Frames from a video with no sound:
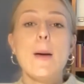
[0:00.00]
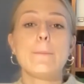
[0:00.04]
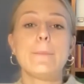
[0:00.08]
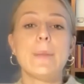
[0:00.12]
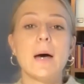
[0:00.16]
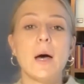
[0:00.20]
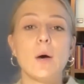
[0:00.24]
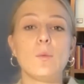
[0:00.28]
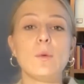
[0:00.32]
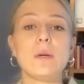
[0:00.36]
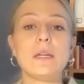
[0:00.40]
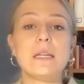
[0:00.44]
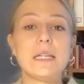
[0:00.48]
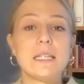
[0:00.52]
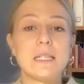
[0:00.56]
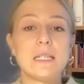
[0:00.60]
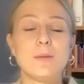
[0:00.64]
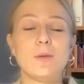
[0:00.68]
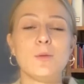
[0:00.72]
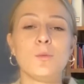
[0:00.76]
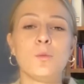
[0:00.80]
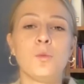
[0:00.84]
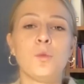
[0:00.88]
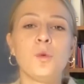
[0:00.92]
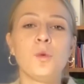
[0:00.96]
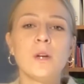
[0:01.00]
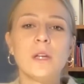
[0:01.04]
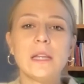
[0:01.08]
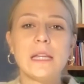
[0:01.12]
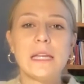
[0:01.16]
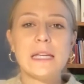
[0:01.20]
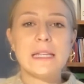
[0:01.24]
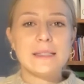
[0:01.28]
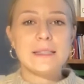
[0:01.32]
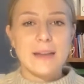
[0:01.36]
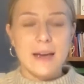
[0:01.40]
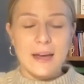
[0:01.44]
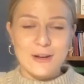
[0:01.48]
But we need to be really
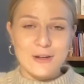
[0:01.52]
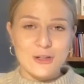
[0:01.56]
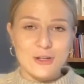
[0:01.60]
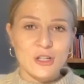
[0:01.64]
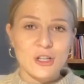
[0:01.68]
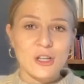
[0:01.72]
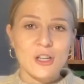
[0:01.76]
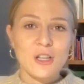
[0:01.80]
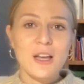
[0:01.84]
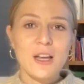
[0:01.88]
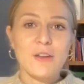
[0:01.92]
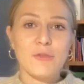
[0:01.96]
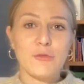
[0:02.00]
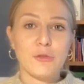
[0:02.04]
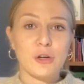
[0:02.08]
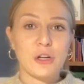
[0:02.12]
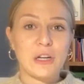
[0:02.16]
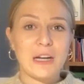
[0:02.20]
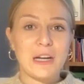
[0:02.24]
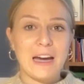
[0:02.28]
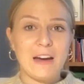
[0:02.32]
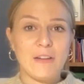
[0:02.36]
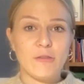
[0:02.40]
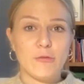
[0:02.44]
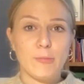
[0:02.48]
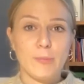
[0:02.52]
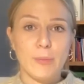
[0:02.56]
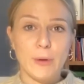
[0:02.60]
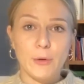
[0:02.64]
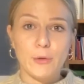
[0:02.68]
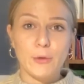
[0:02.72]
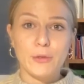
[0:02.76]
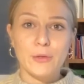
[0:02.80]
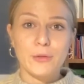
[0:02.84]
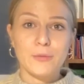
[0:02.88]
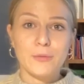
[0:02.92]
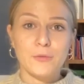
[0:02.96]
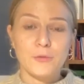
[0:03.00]
intentional if we're going to have
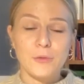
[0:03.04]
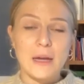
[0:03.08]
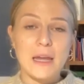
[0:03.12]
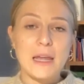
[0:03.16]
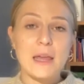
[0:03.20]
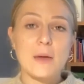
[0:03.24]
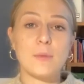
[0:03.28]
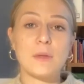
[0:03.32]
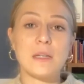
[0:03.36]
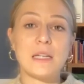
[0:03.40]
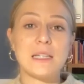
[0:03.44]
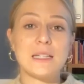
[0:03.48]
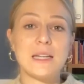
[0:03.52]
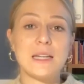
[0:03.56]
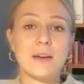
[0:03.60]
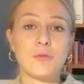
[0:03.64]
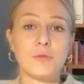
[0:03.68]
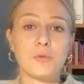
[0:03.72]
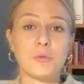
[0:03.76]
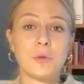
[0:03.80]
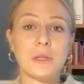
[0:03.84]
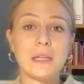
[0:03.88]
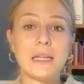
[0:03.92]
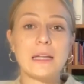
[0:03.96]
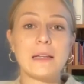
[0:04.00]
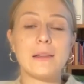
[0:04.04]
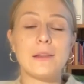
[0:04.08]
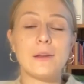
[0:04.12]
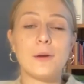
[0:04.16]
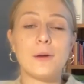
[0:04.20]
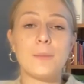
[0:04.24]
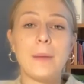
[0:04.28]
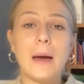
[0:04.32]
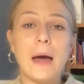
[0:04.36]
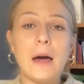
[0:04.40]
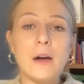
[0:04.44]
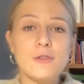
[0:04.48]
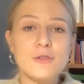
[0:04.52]
both, right? And we need to have really clear
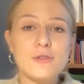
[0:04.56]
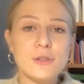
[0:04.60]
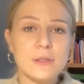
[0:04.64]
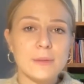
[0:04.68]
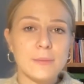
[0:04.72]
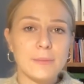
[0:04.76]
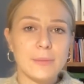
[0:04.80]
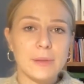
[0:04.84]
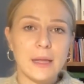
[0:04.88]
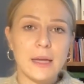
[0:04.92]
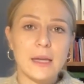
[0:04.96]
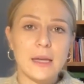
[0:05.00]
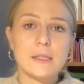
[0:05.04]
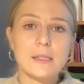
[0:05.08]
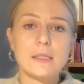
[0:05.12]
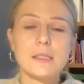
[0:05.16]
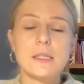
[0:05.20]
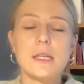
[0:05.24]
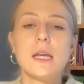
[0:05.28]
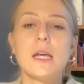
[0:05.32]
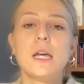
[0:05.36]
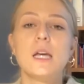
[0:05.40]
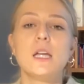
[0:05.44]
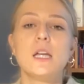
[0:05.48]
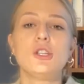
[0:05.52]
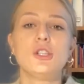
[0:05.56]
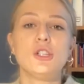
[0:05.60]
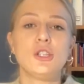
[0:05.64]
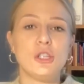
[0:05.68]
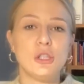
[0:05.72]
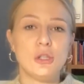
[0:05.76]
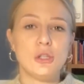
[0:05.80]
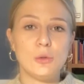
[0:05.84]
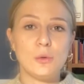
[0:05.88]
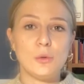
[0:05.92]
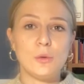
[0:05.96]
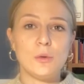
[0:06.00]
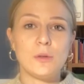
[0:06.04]
boundaries in place
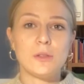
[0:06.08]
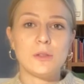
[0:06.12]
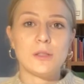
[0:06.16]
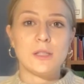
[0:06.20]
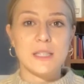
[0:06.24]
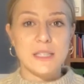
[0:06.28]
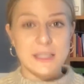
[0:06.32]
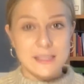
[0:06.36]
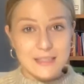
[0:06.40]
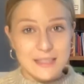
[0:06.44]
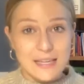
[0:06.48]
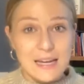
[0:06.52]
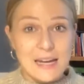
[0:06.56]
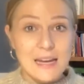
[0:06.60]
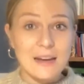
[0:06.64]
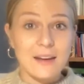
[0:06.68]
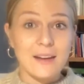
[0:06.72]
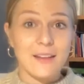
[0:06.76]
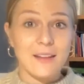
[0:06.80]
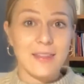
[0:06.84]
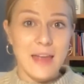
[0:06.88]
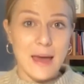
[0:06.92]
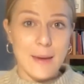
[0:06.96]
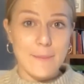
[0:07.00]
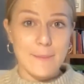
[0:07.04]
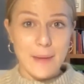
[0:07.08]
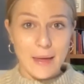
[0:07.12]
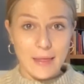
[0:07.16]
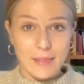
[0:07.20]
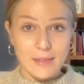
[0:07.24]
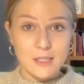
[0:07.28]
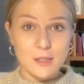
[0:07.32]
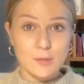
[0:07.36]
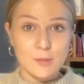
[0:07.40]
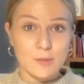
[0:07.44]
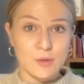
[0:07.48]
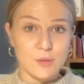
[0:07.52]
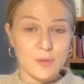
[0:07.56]
to sustain that
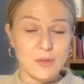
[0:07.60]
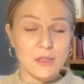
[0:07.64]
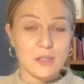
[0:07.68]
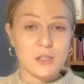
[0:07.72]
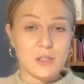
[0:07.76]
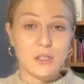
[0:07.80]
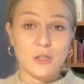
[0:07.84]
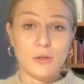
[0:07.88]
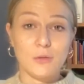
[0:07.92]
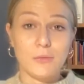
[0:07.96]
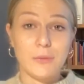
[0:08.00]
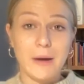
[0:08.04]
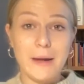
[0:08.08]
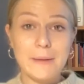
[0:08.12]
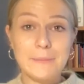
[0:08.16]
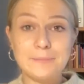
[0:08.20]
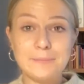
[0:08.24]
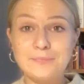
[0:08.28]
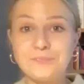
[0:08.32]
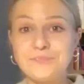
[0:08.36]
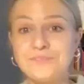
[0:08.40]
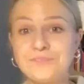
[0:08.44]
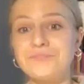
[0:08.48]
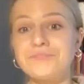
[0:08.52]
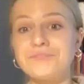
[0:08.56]
balance between the two, right?